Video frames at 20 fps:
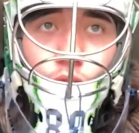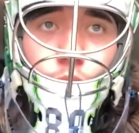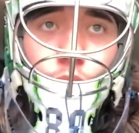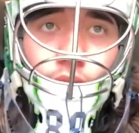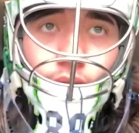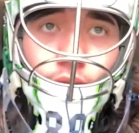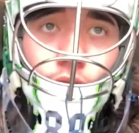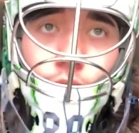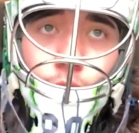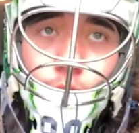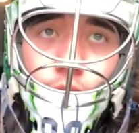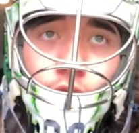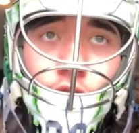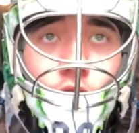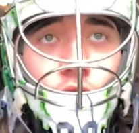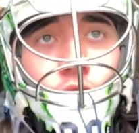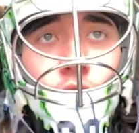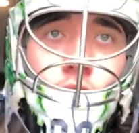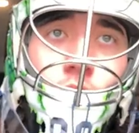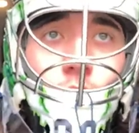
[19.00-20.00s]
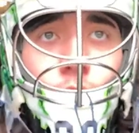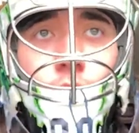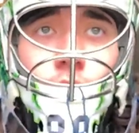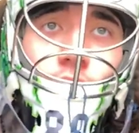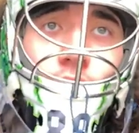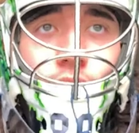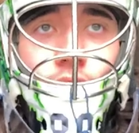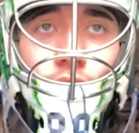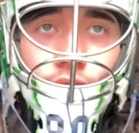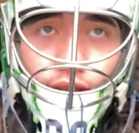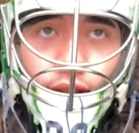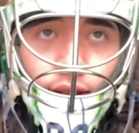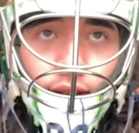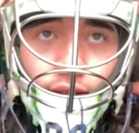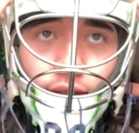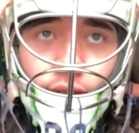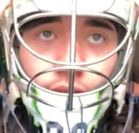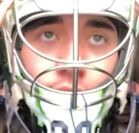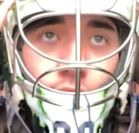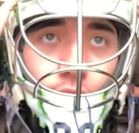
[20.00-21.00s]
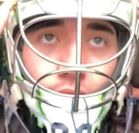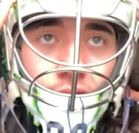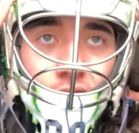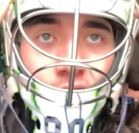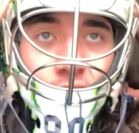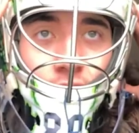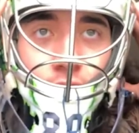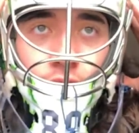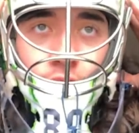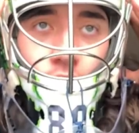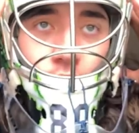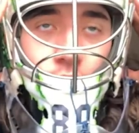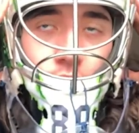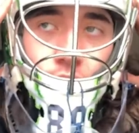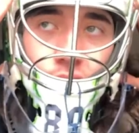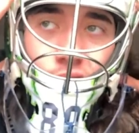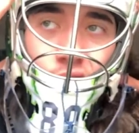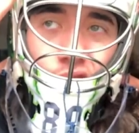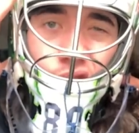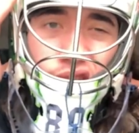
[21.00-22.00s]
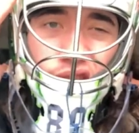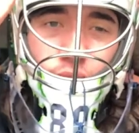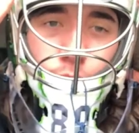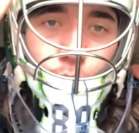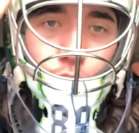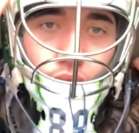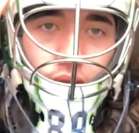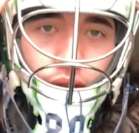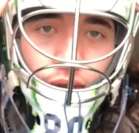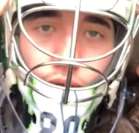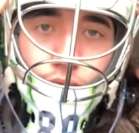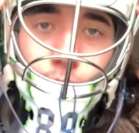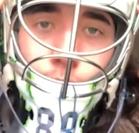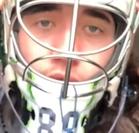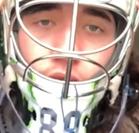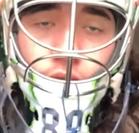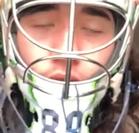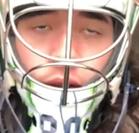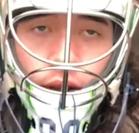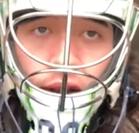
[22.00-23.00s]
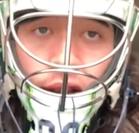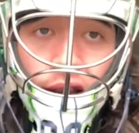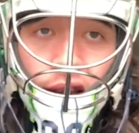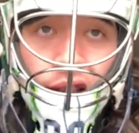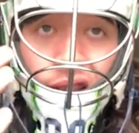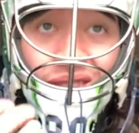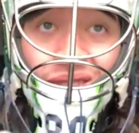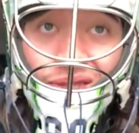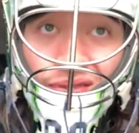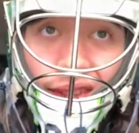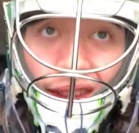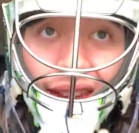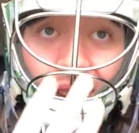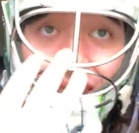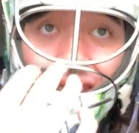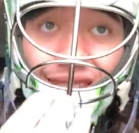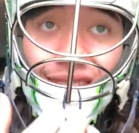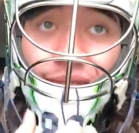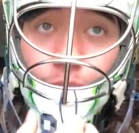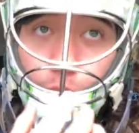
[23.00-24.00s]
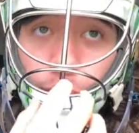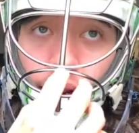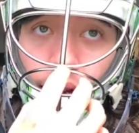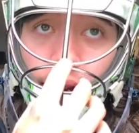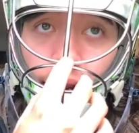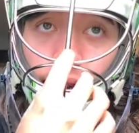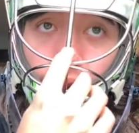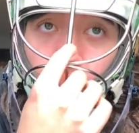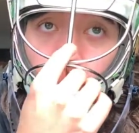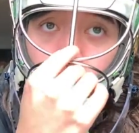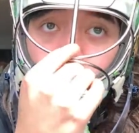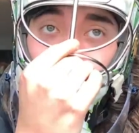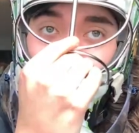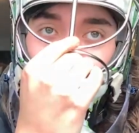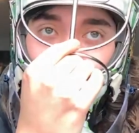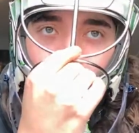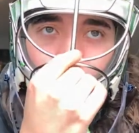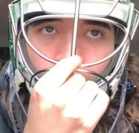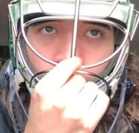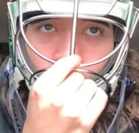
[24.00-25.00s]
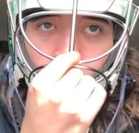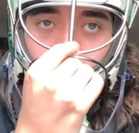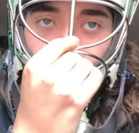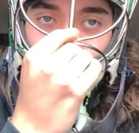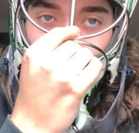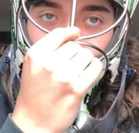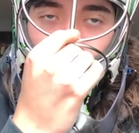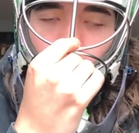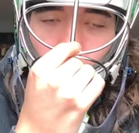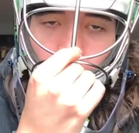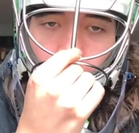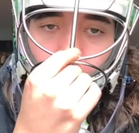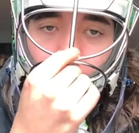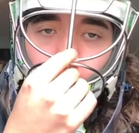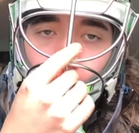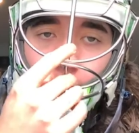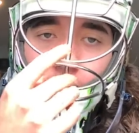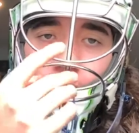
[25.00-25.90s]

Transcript: your head too much, right? Side to side, there's not a lot of play for me. And up and down, it's